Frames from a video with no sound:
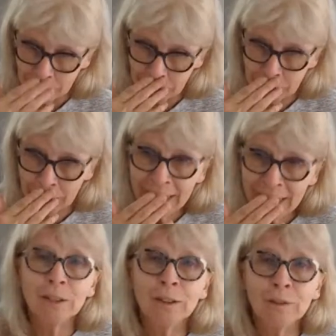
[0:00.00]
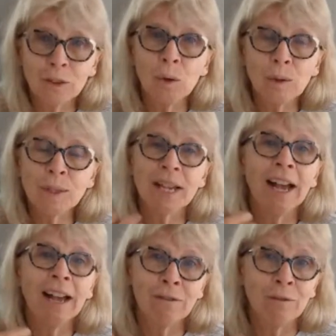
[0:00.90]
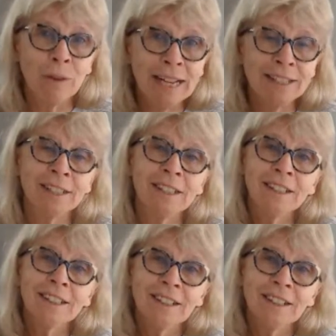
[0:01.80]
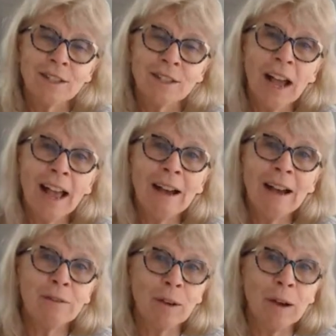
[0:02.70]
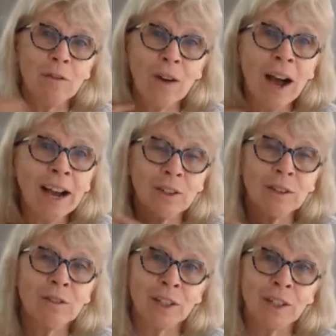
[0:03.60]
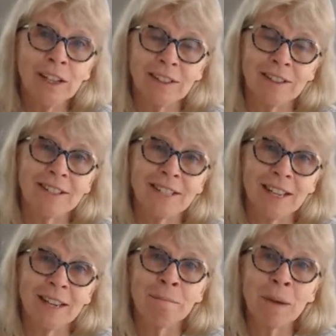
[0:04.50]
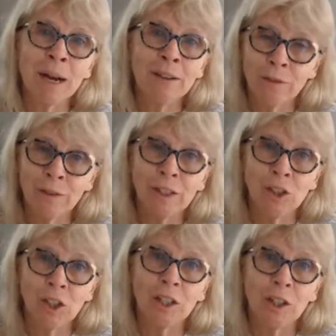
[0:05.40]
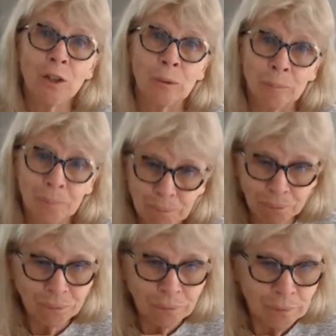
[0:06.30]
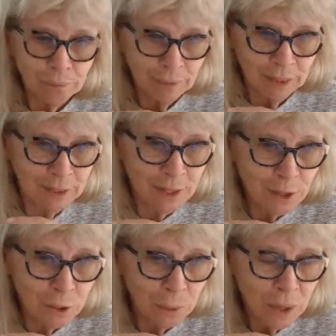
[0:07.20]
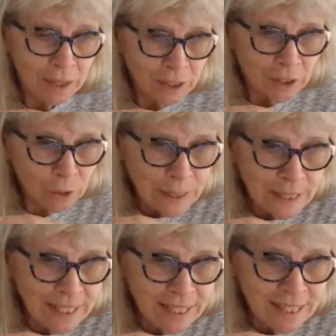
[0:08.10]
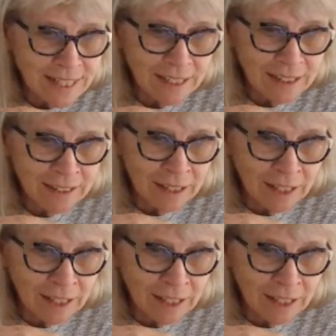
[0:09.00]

black, of course, I have red. So I have 5 different colors in my fridge alone. So your sister and I